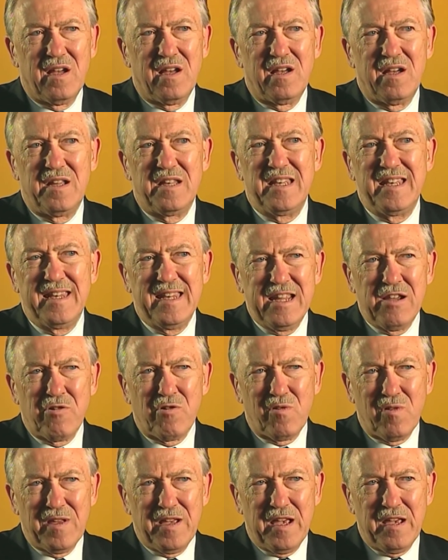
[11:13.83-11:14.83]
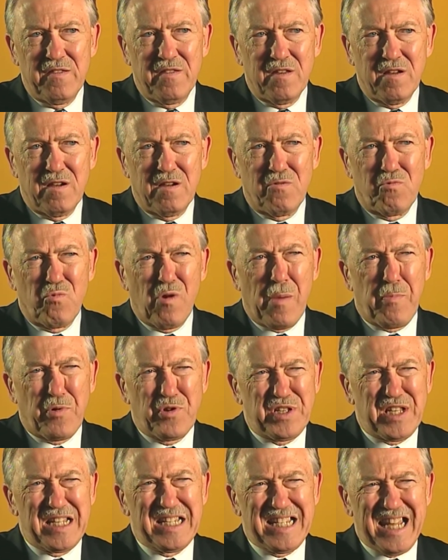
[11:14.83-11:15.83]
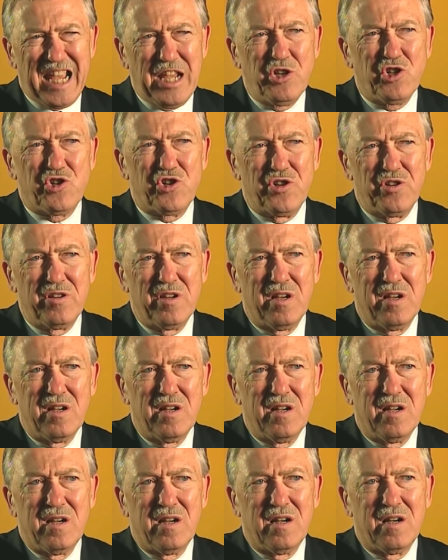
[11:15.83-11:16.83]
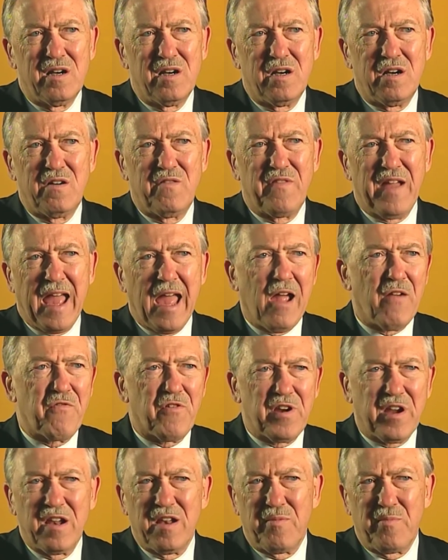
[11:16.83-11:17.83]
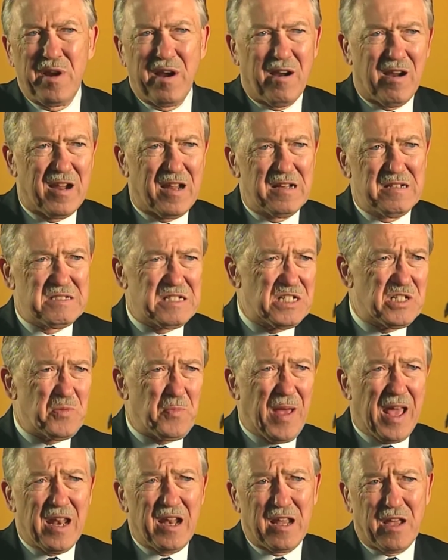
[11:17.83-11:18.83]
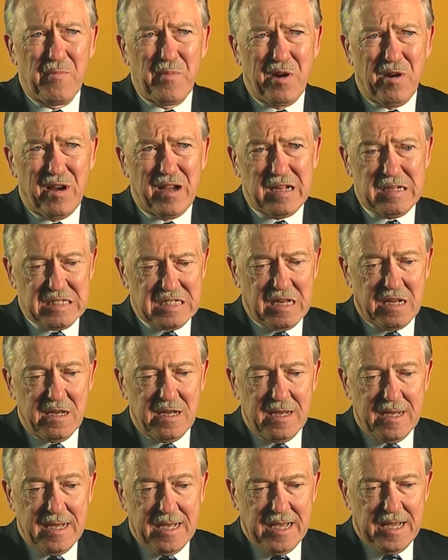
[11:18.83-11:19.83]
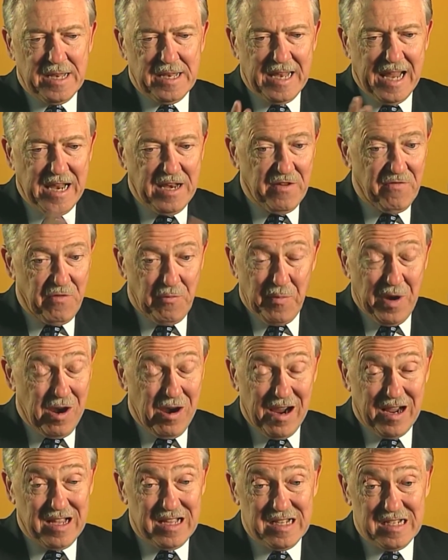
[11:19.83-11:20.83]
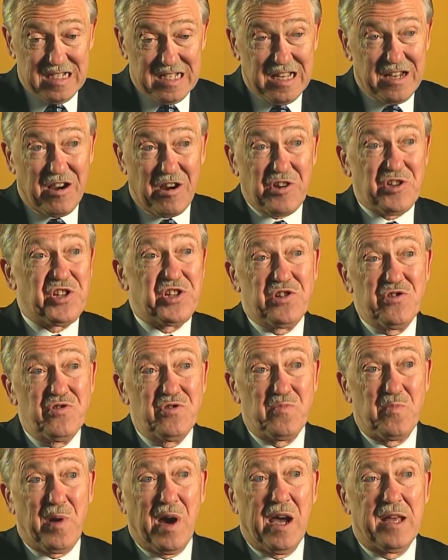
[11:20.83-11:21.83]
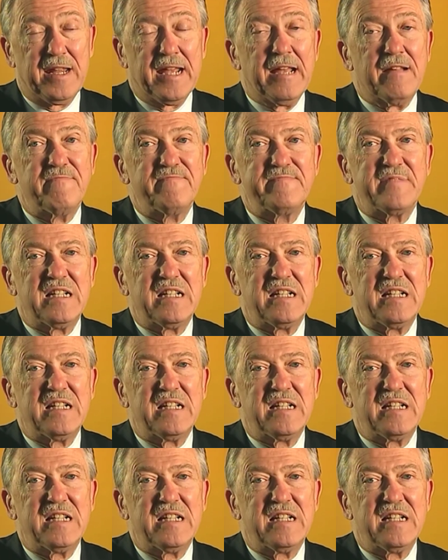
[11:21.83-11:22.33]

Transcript: uh, nearly the representation of African Americans, Hispanic Americans, Native Americans in our student body.